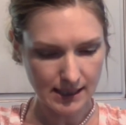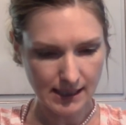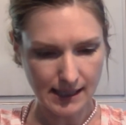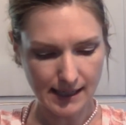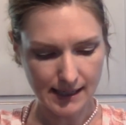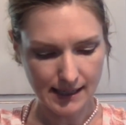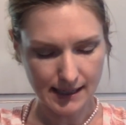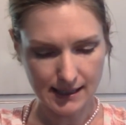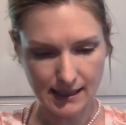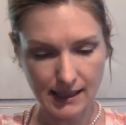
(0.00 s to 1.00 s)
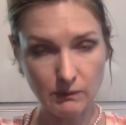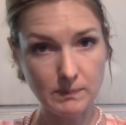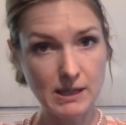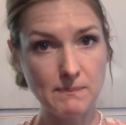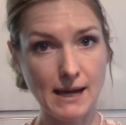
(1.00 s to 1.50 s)
and it will
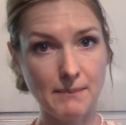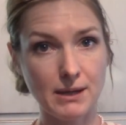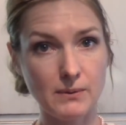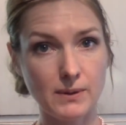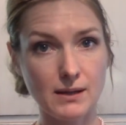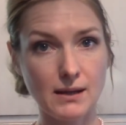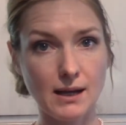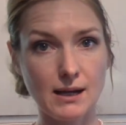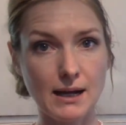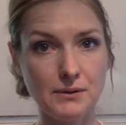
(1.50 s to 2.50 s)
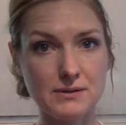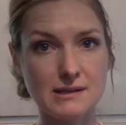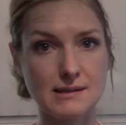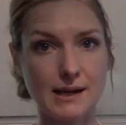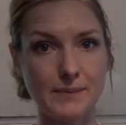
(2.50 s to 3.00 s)
beep at me when the 8 hours
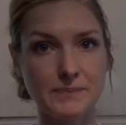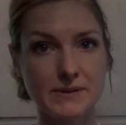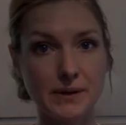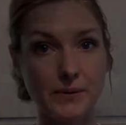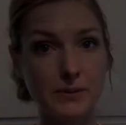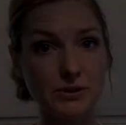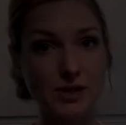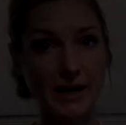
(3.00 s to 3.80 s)
is up, so we'll check